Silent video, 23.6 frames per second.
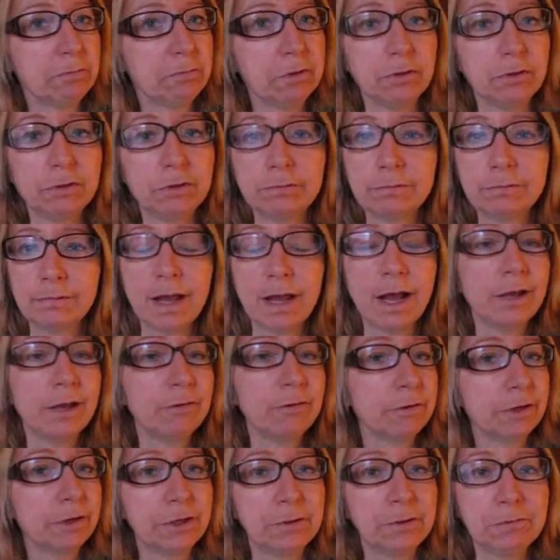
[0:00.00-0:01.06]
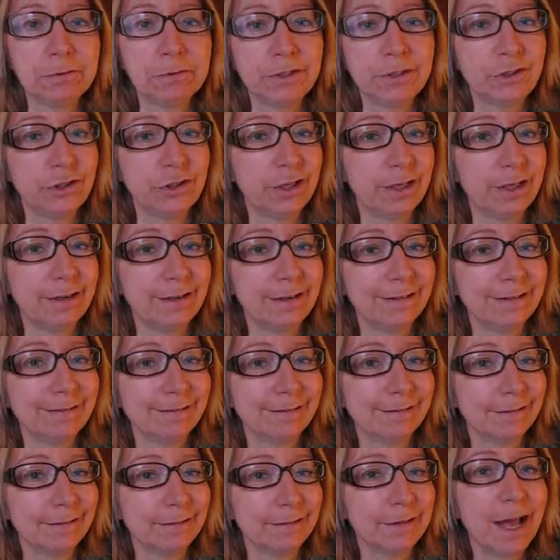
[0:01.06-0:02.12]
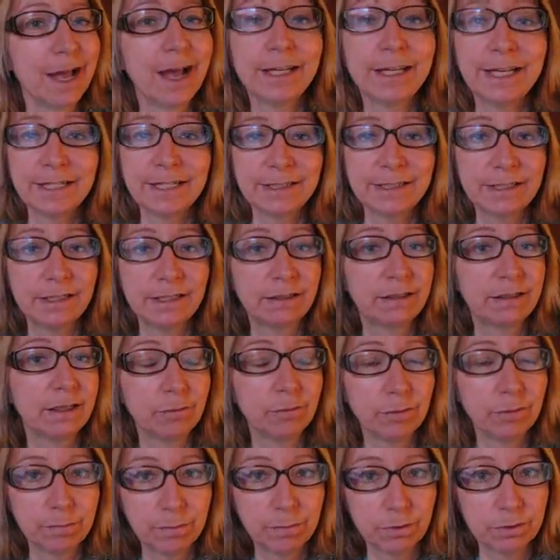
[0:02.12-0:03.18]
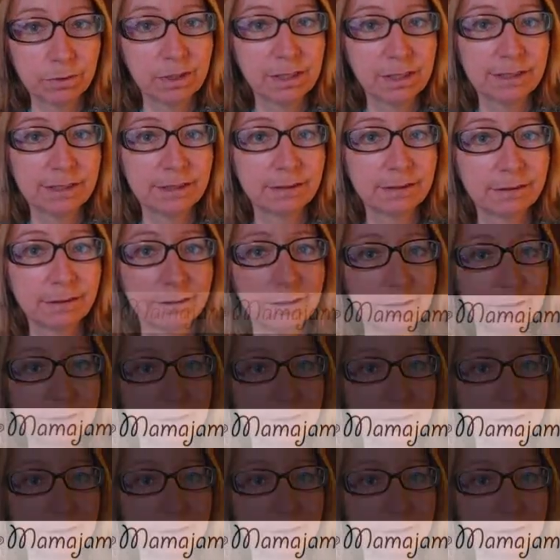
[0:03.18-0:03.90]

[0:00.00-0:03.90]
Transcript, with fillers: people. I'd really appreciate it. I can't see a thing with both glasses and